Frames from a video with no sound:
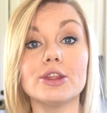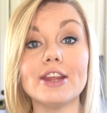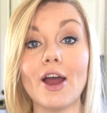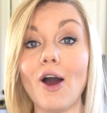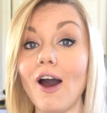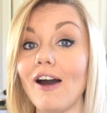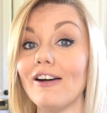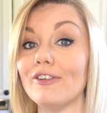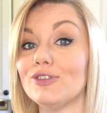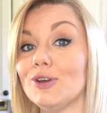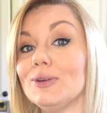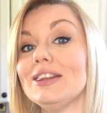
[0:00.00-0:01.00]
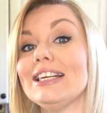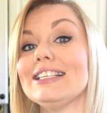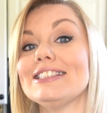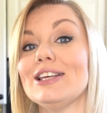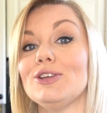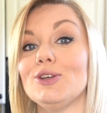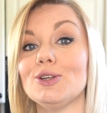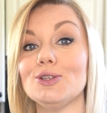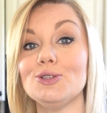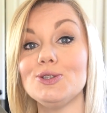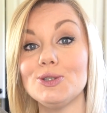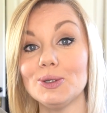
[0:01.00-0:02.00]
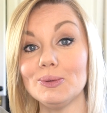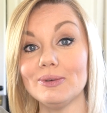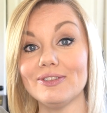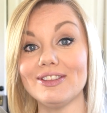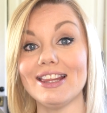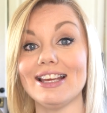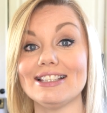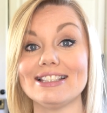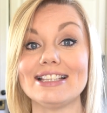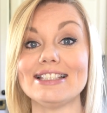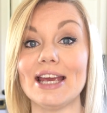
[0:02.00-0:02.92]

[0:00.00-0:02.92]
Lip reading: there are a few things that you can do with this